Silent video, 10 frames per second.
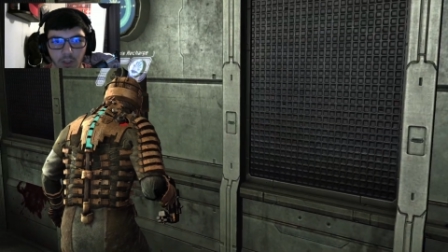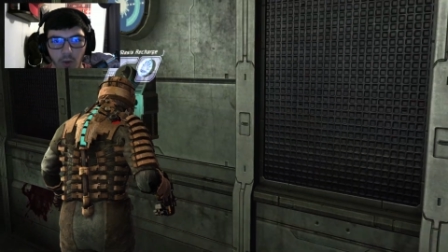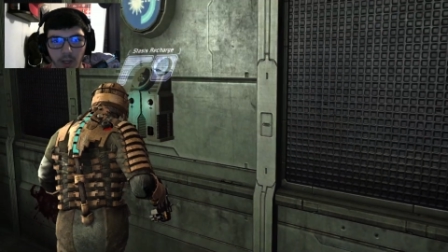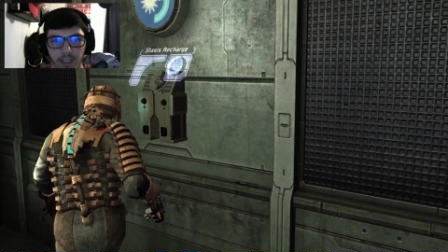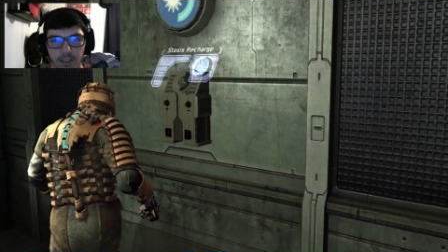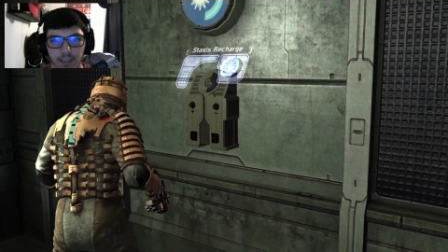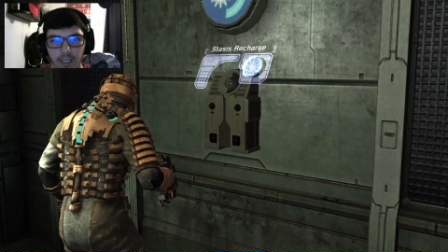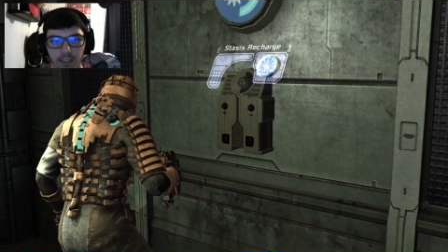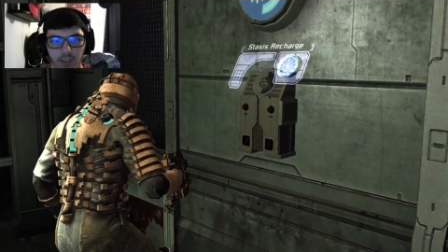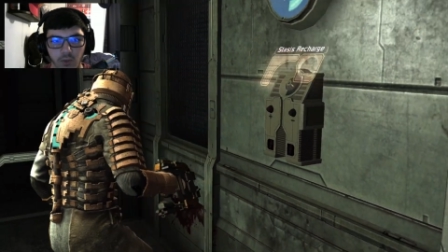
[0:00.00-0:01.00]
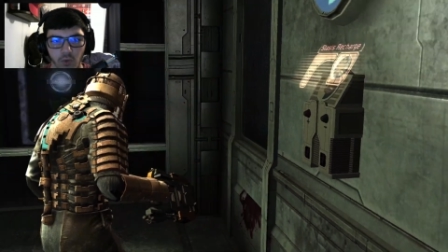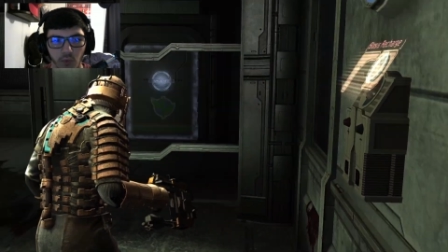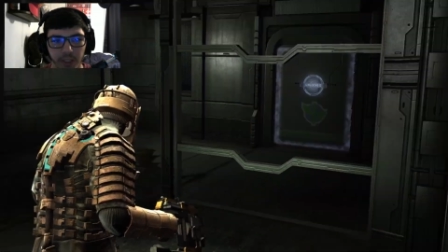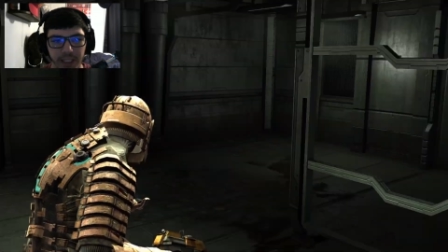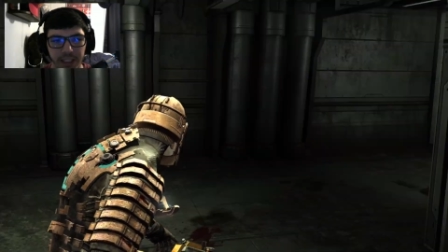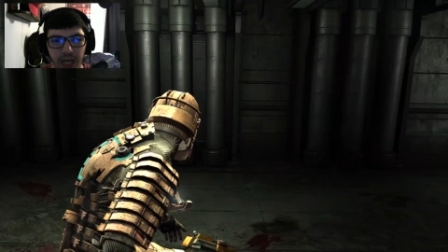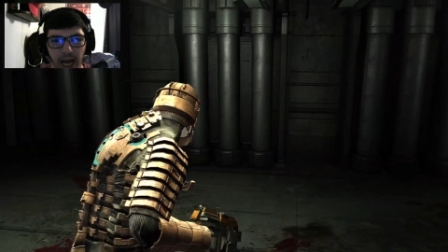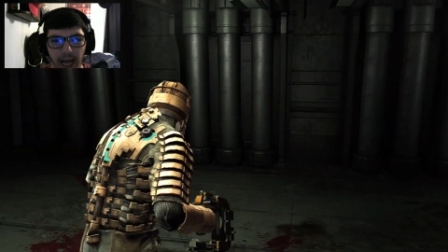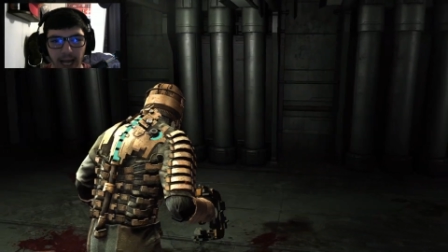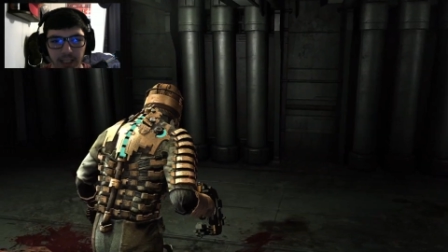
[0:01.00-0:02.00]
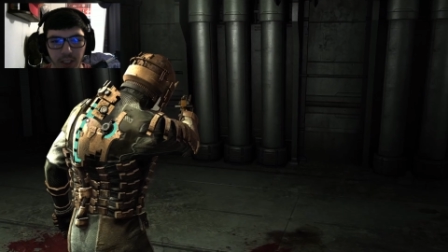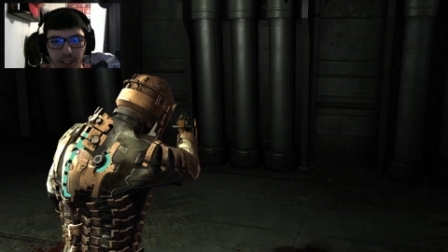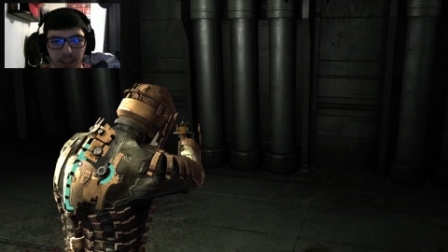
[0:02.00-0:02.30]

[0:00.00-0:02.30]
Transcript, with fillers: go ahead. Stasis recharge.